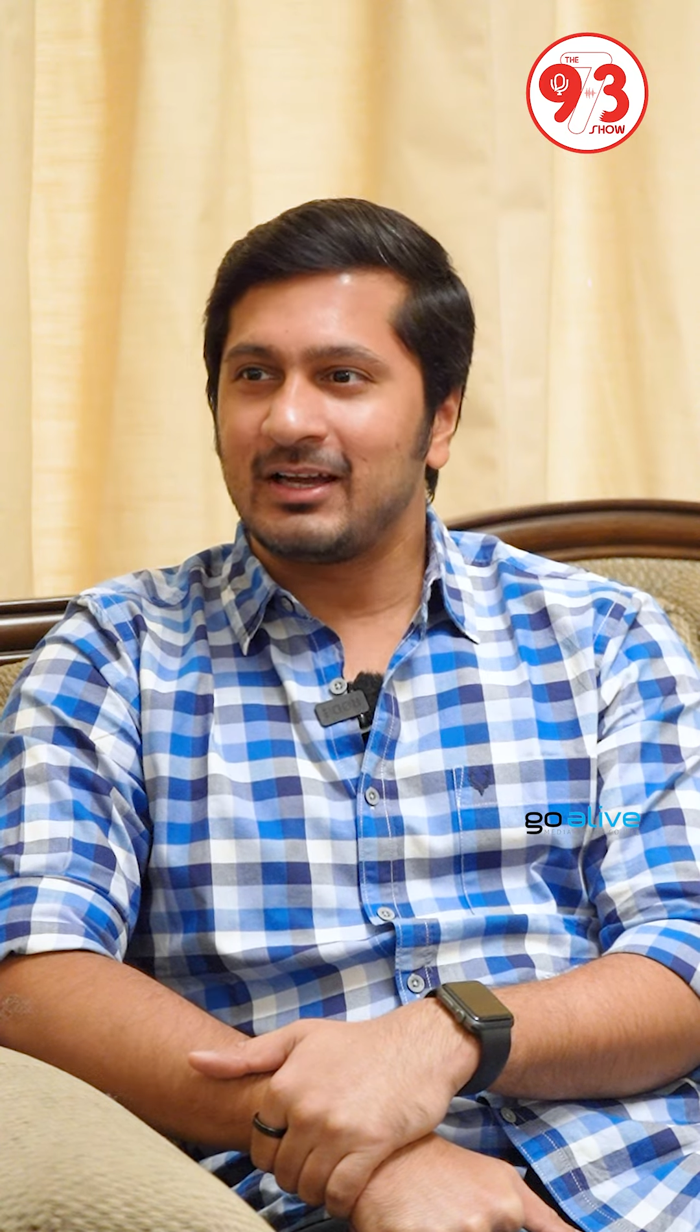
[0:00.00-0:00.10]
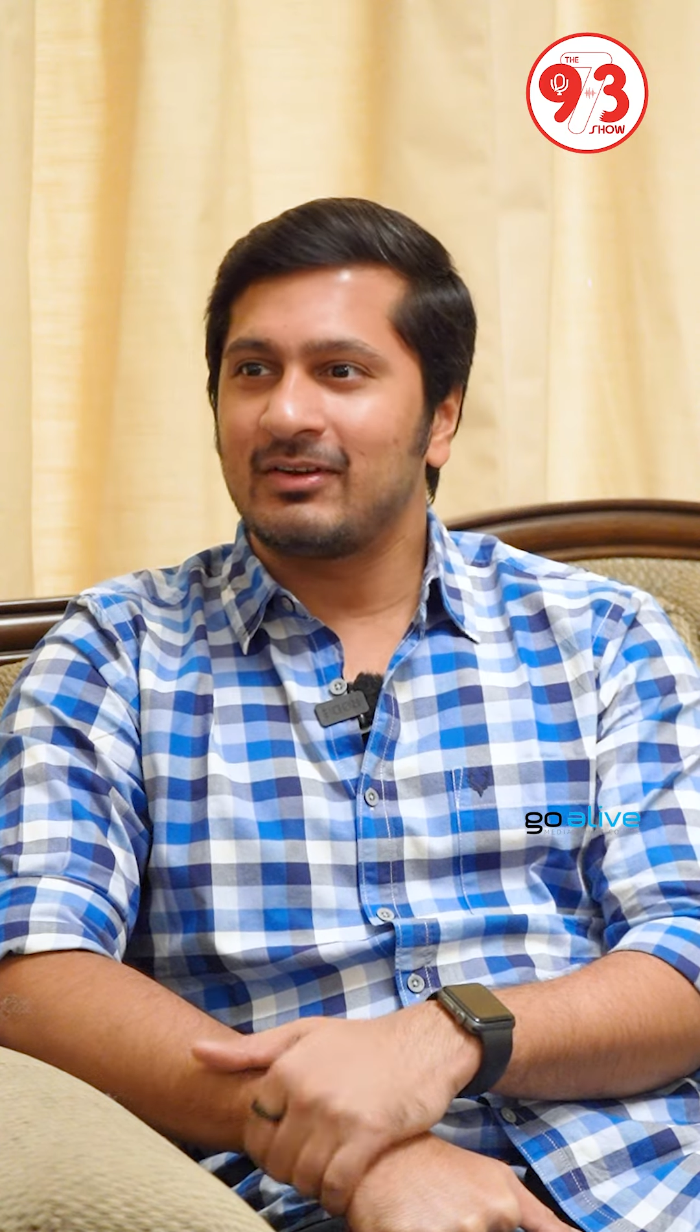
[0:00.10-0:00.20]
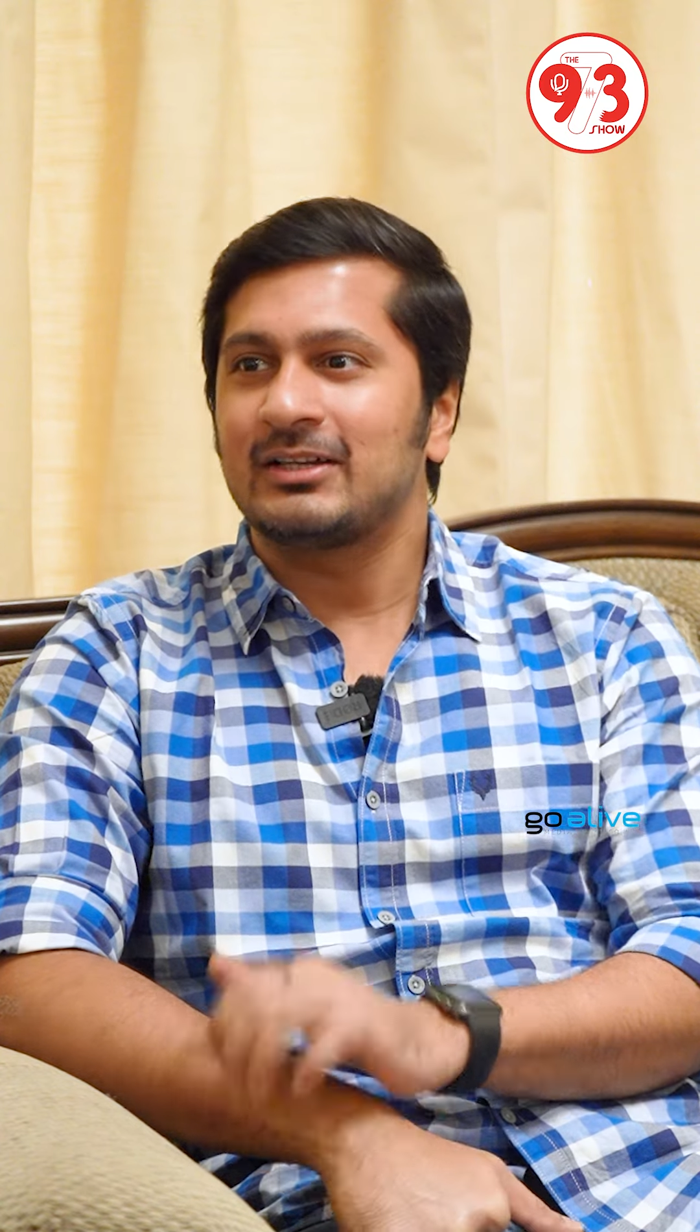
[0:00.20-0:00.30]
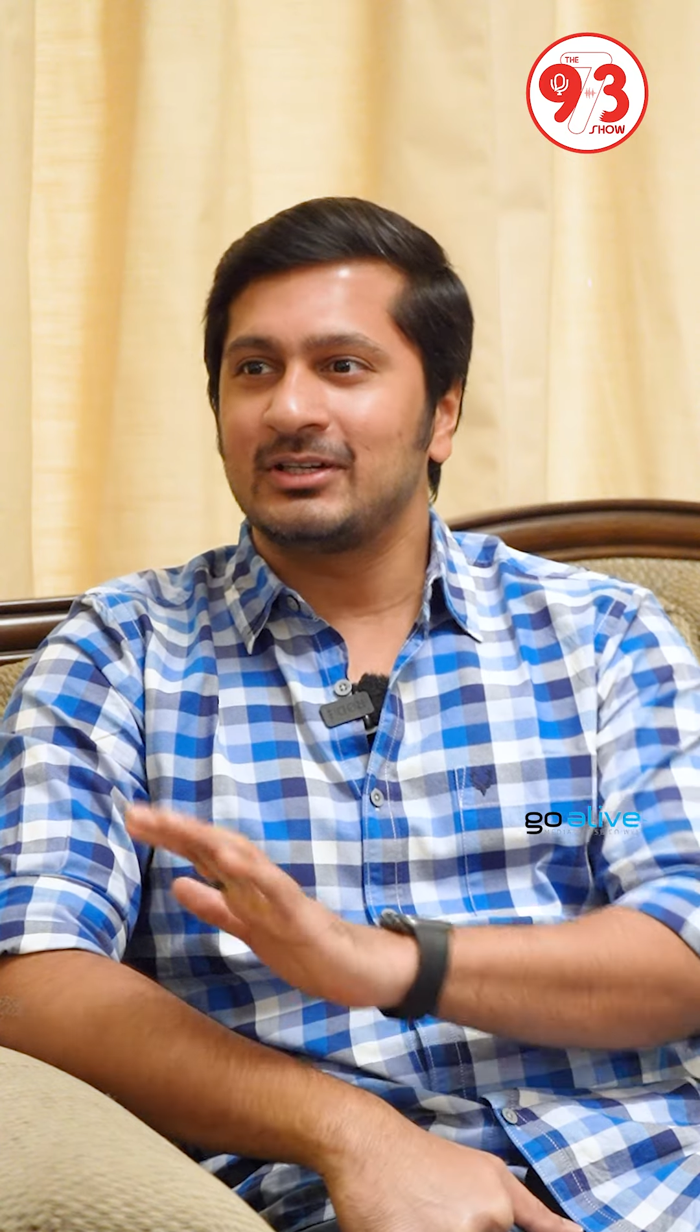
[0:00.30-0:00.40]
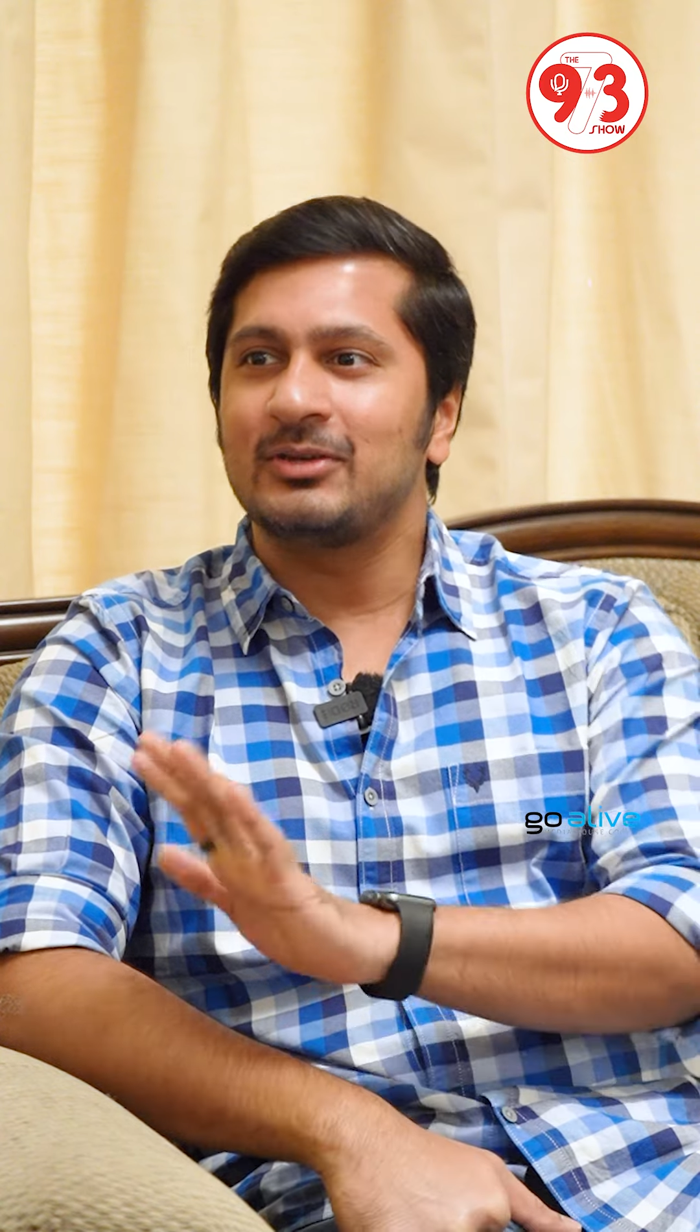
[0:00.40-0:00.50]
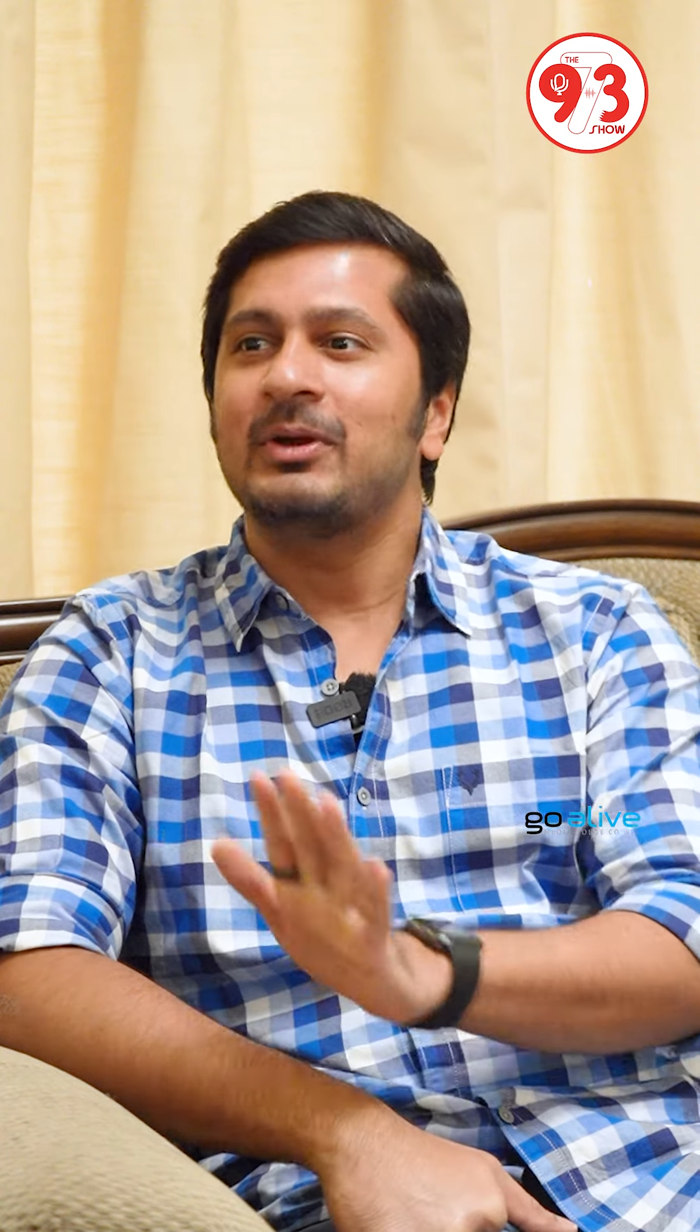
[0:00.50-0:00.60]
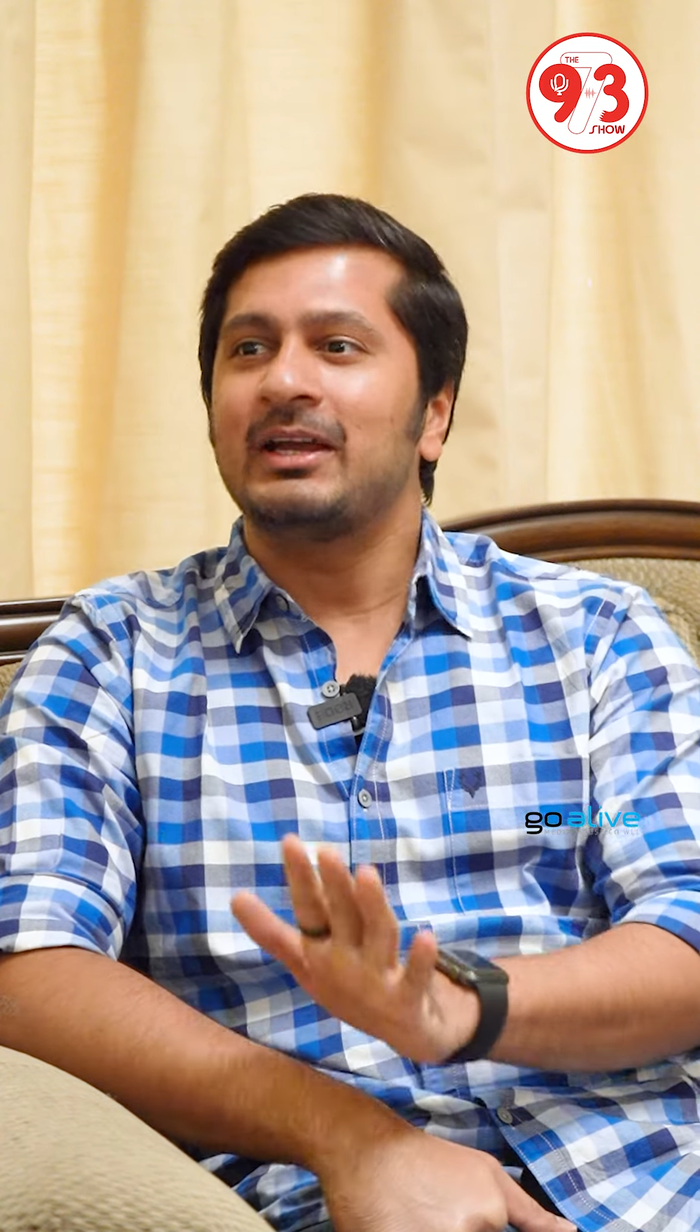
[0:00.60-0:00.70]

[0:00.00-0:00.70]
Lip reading: have actually